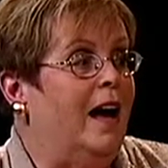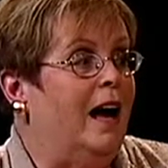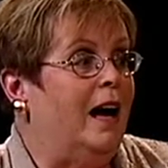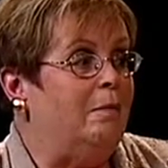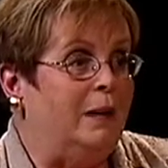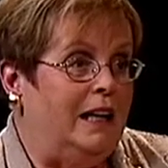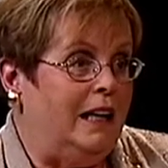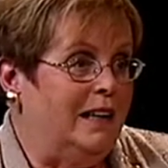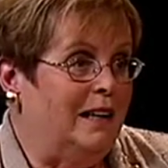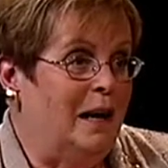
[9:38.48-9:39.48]
I
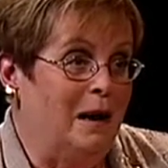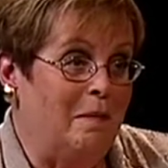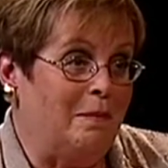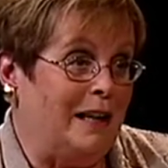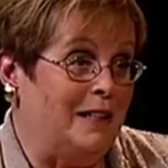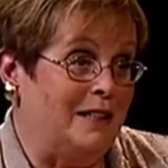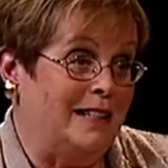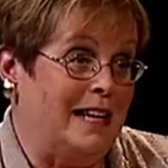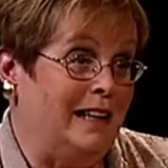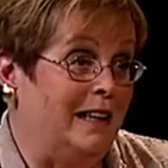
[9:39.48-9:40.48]
begin by
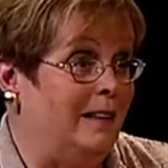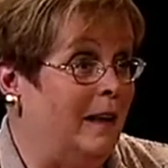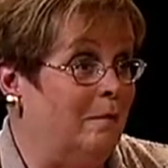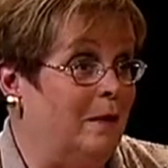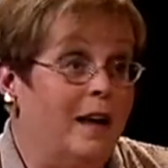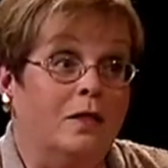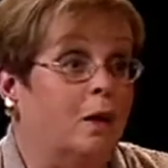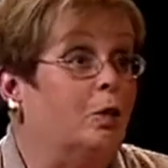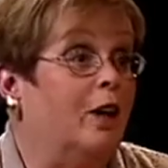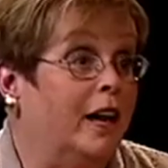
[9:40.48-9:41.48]
telling them that
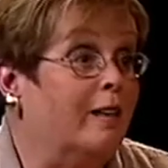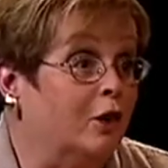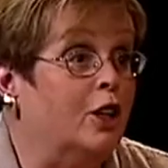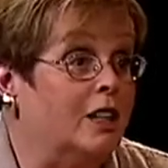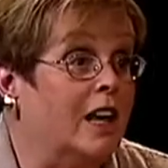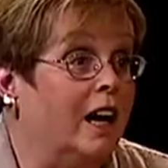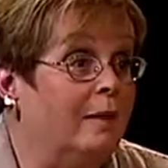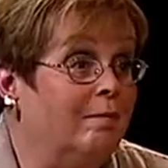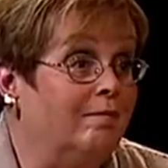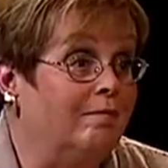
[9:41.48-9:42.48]
we're going to have a good
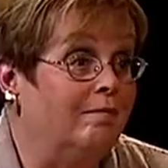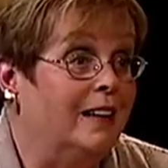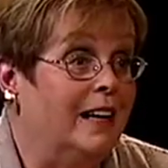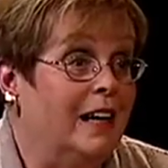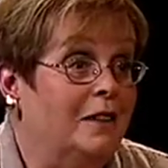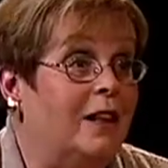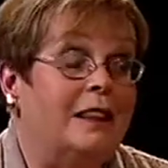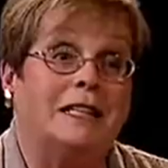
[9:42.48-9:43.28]
time, that